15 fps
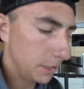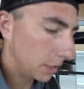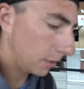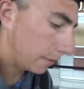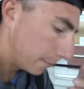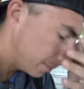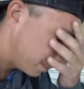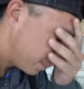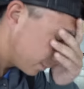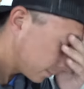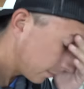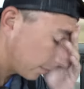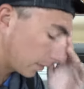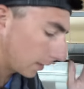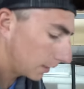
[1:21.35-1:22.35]
you know,
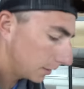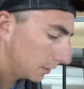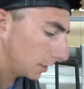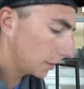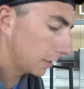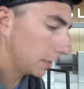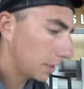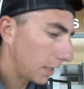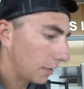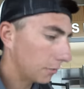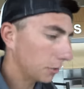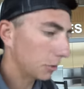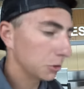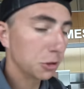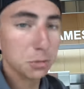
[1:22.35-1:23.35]
nothing can
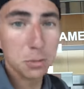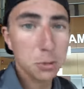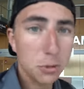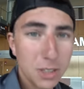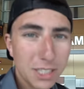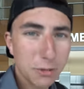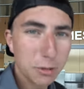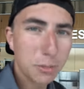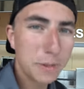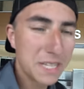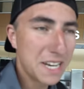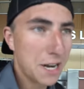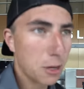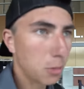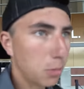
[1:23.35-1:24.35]
ever go smoothly with
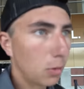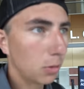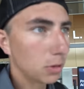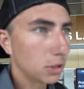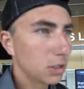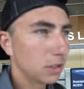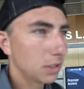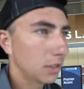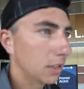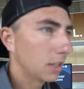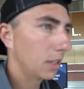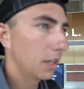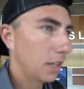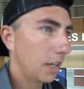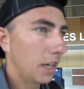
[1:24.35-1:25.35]
me in airports,
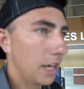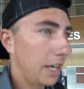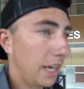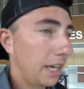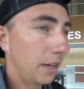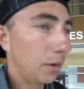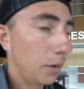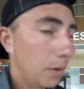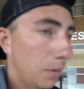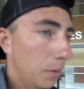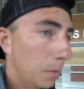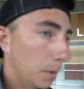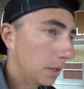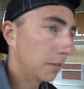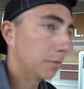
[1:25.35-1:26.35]
and
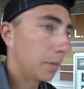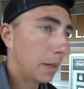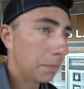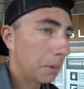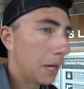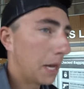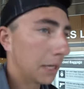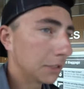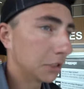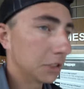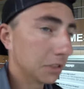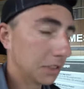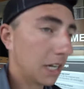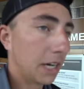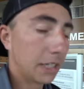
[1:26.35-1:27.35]
one of my bags
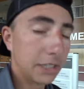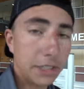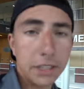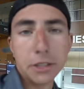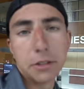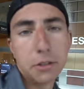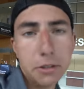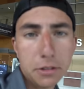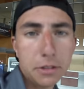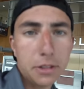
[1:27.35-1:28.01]
is not here.